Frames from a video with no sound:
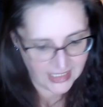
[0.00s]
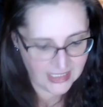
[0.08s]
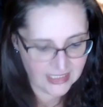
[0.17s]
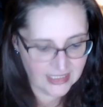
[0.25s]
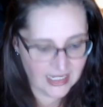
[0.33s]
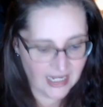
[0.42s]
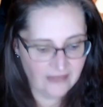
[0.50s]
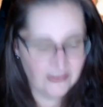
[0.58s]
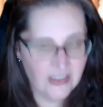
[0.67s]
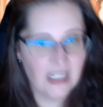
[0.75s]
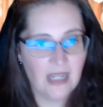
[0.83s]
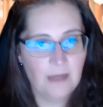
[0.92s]
is
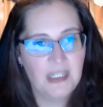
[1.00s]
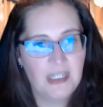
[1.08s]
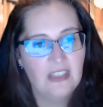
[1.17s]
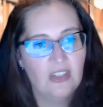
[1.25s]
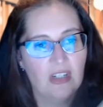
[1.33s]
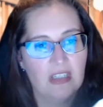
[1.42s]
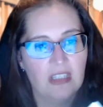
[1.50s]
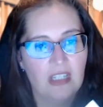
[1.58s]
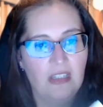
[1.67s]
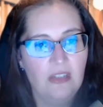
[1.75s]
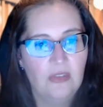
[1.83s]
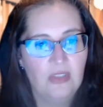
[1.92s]
every time he starts a
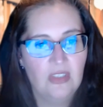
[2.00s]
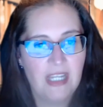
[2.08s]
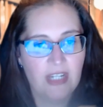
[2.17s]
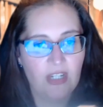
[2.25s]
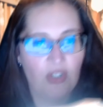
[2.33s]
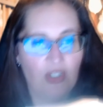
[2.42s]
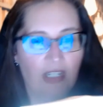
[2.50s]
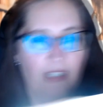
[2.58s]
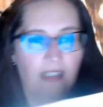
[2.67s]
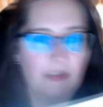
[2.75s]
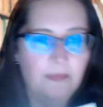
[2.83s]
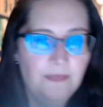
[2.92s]
new
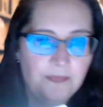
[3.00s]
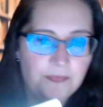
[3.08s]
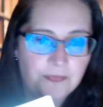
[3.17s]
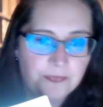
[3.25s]
section,